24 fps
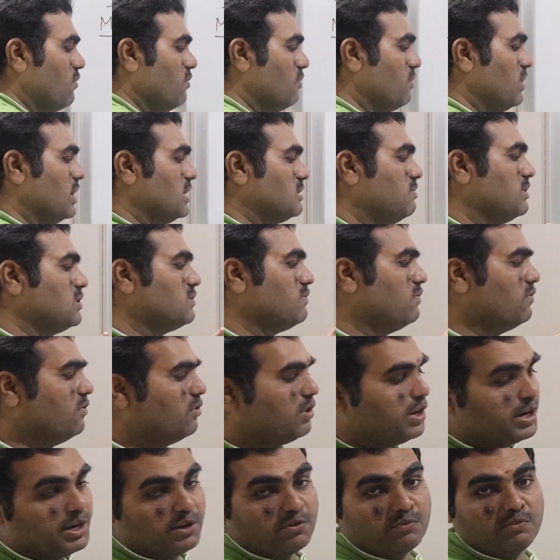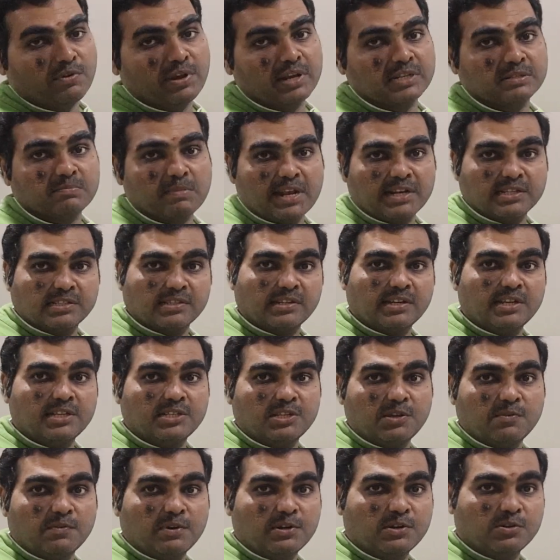4, x plus 4 into x minus 3
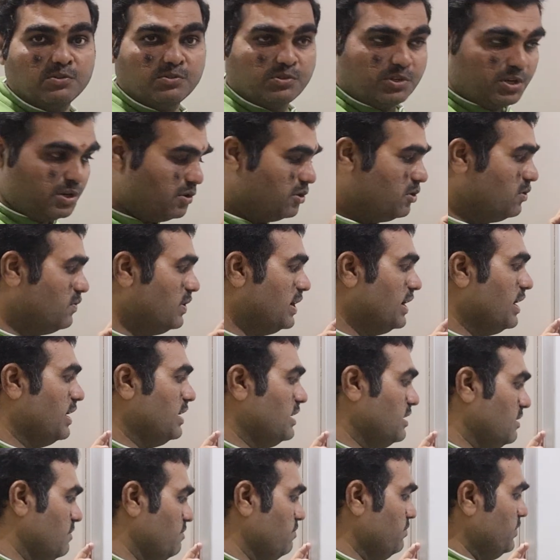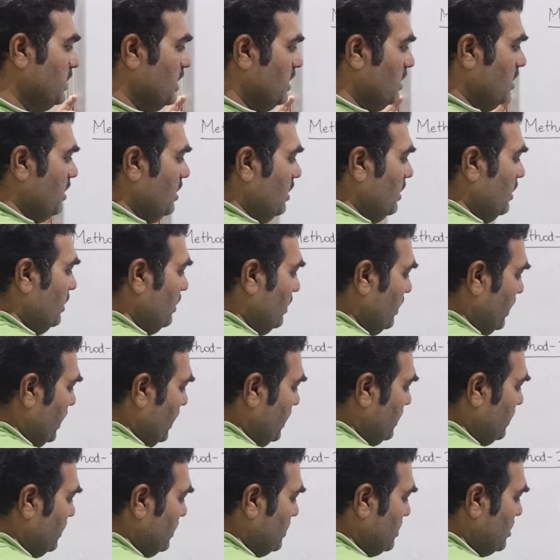is equal to 0 you will get.
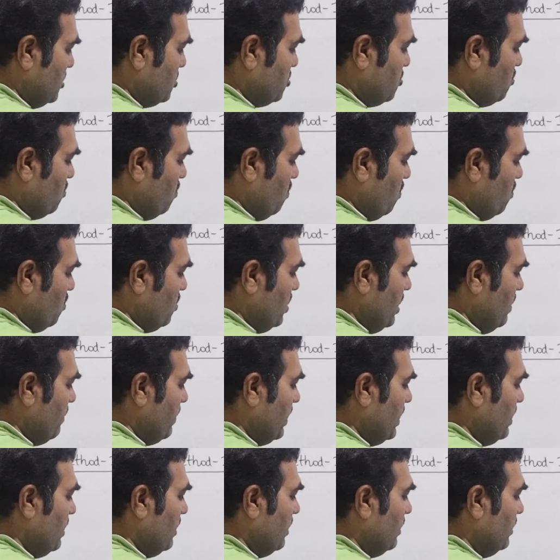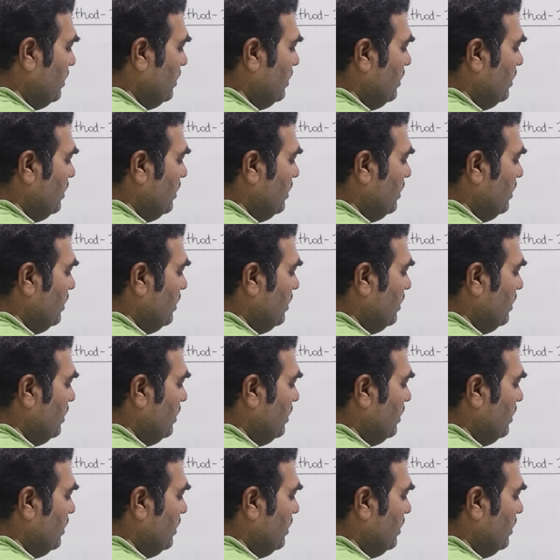And this is true only when